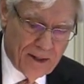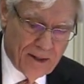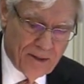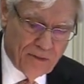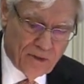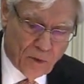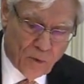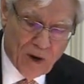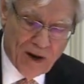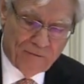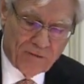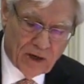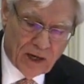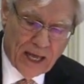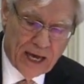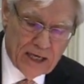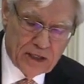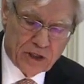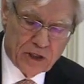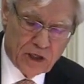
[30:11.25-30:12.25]
the
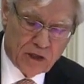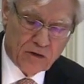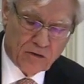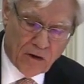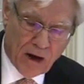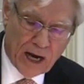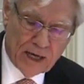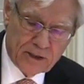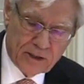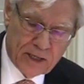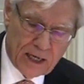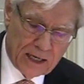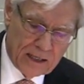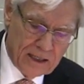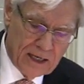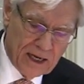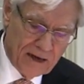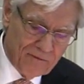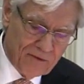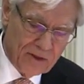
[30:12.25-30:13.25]
revelation Christ had
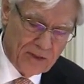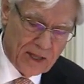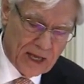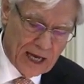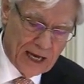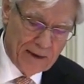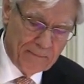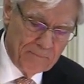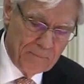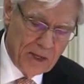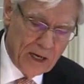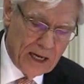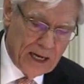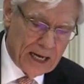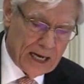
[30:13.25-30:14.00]
given them